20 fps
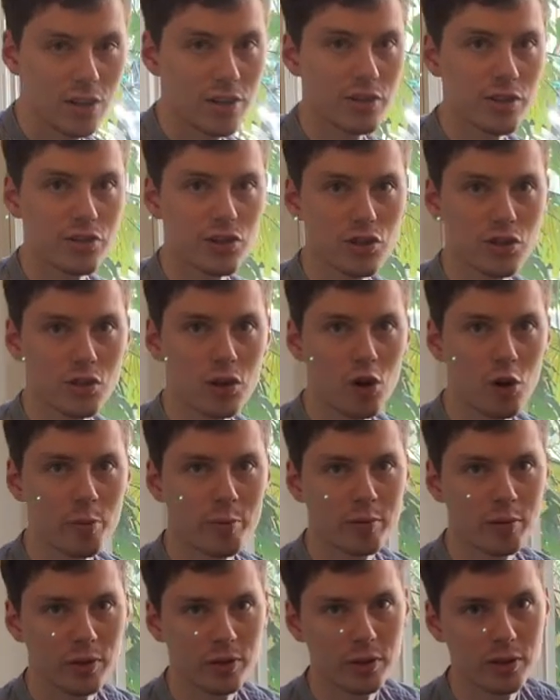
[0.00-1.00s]
such as
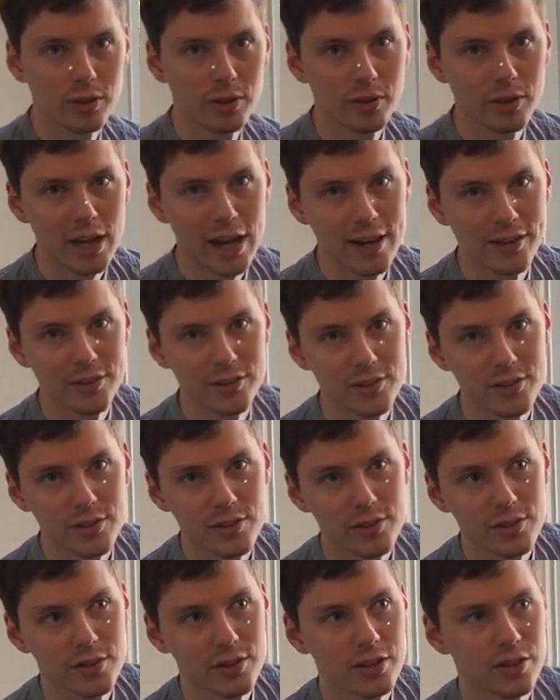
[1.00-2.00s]
opera and
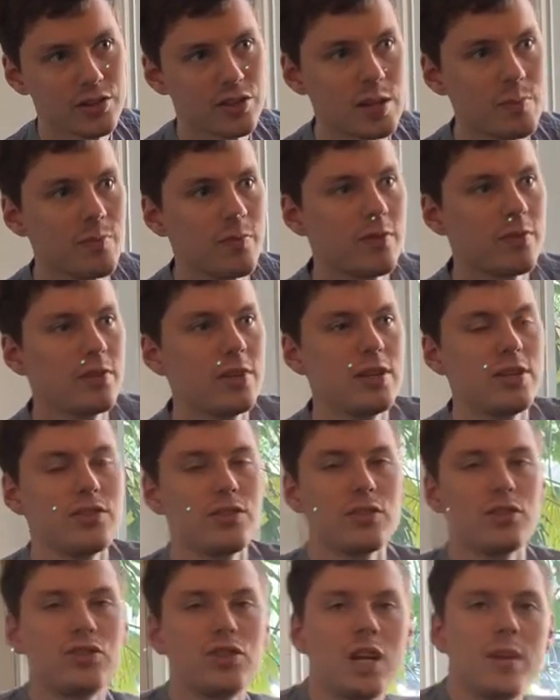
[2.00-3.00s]

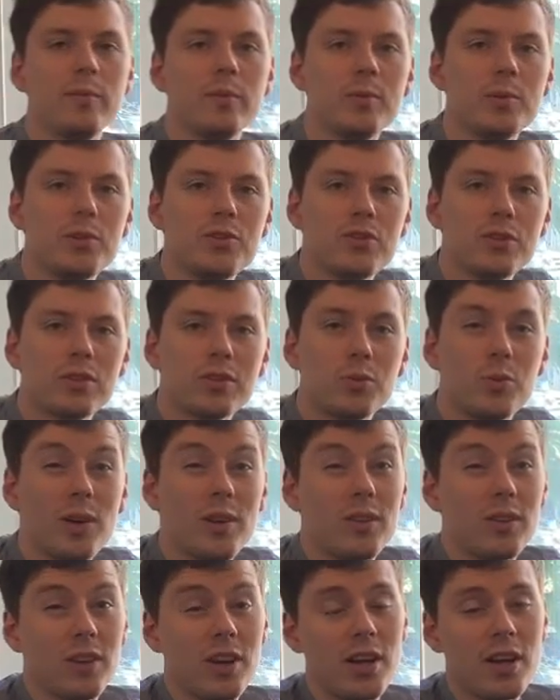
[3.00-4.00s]
symphonies and chamber music,
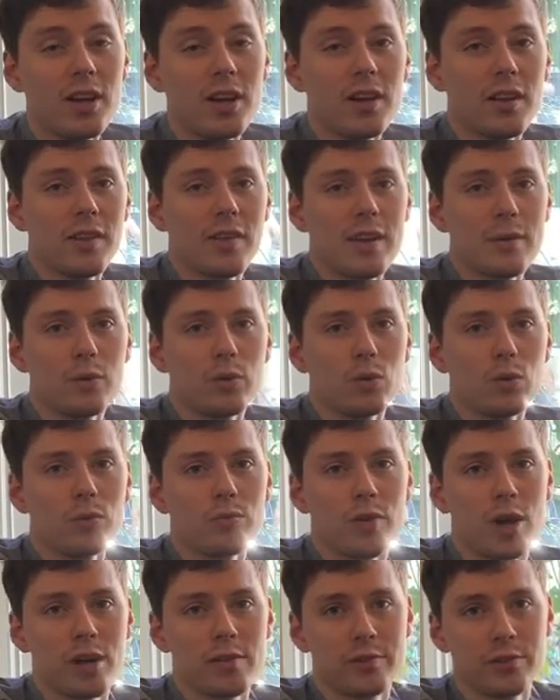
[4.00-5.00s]
well, they were all
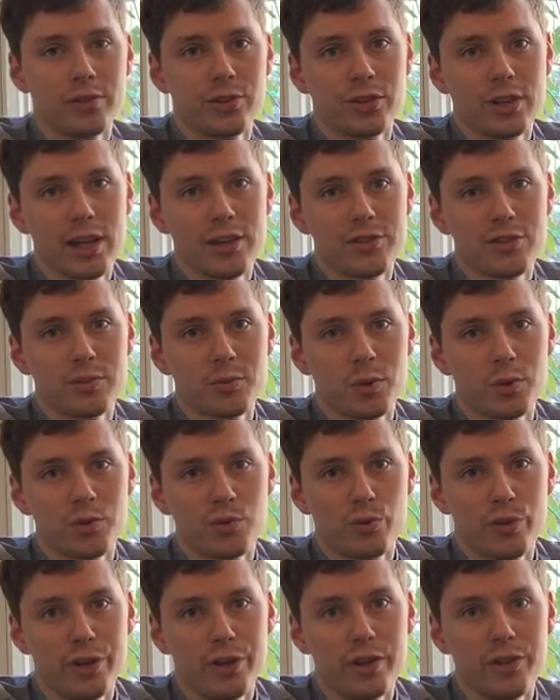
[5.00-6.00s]
rivaled against
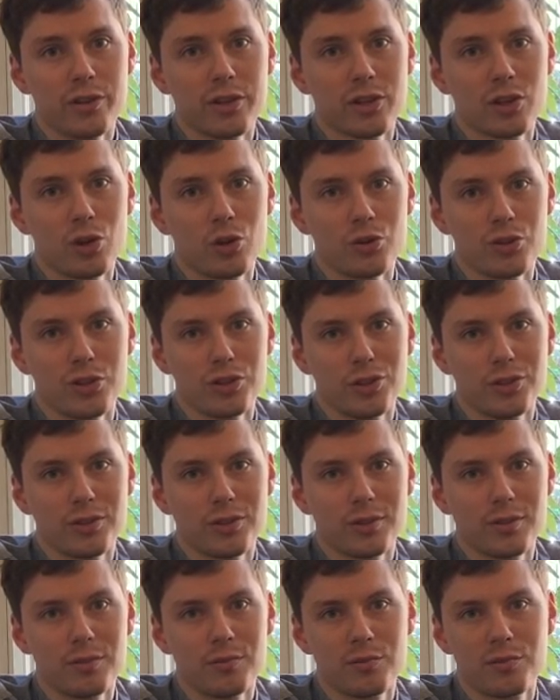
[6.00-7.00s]
sports written in the continent,
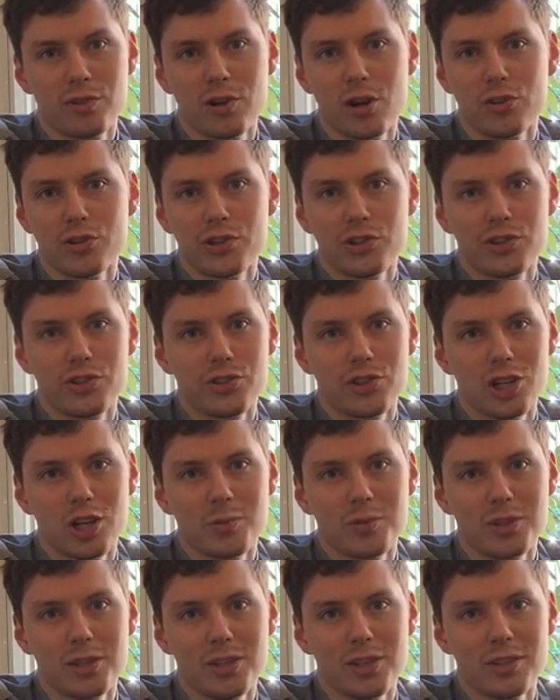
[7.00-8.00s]
in France and
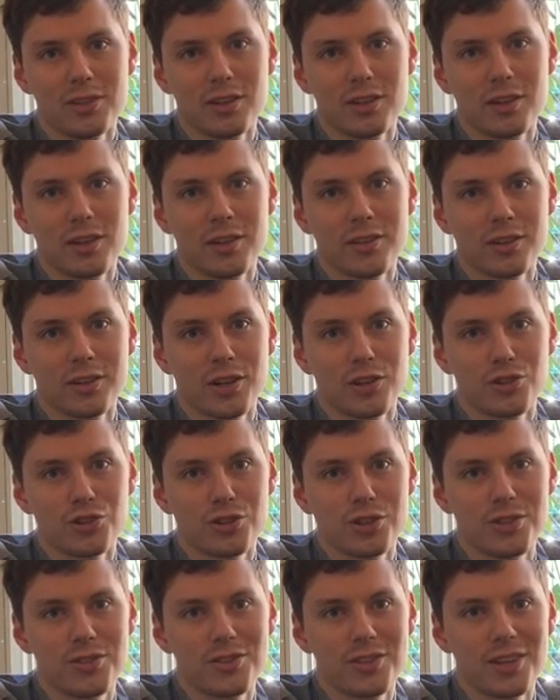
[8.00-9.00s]
Germany and other
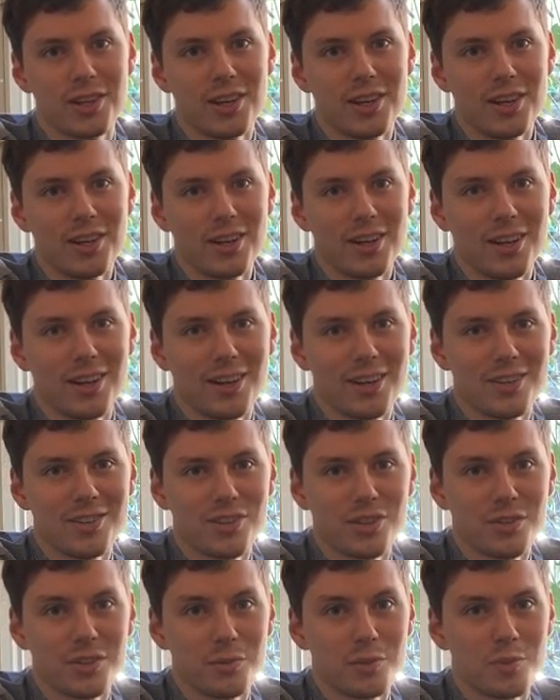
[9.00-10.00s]
countries. Um,
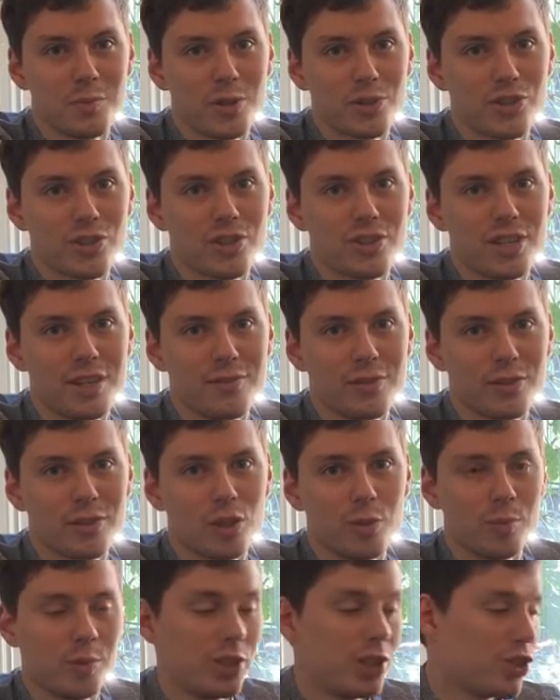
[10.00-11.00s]
so there was much stiffer
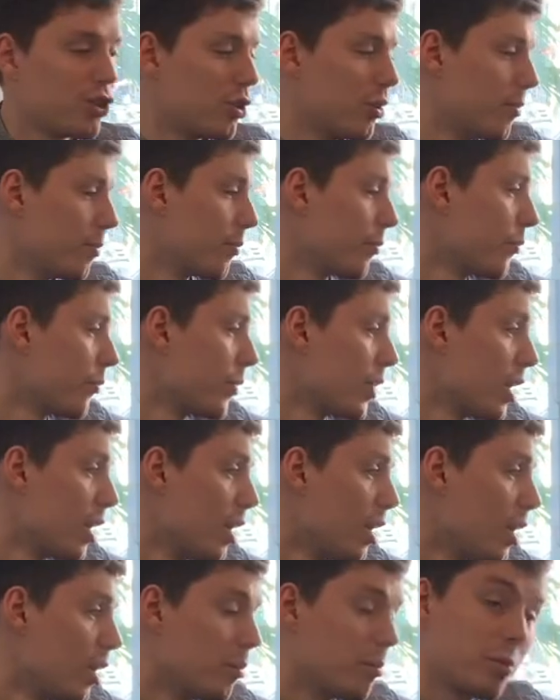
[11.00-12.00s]
competition.
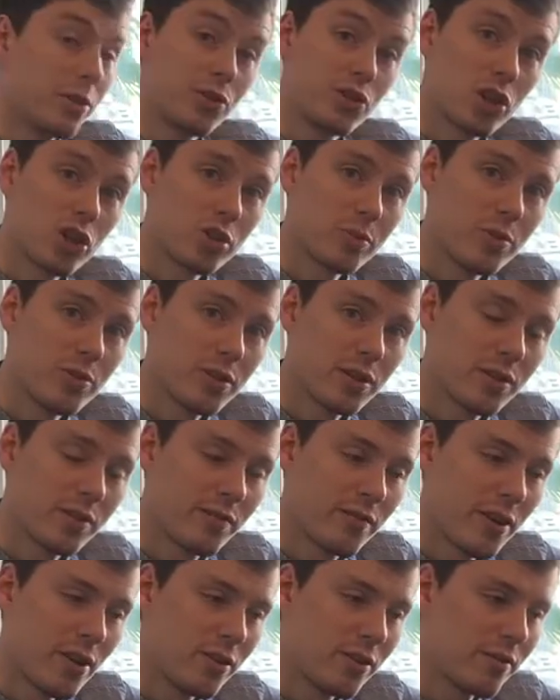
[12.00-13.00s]
But the church music is
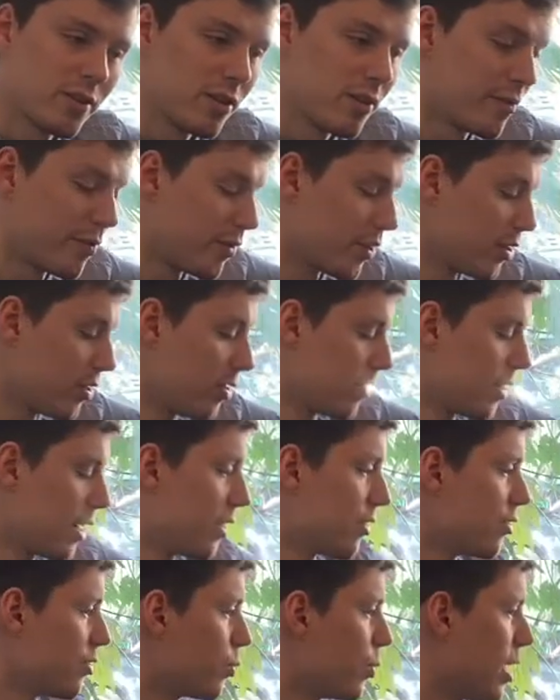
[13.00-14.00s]
very, very fine,
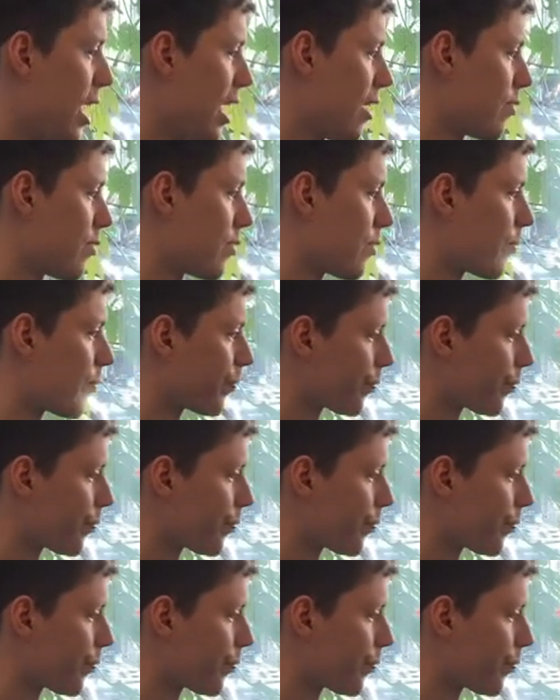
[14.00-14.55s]
and we have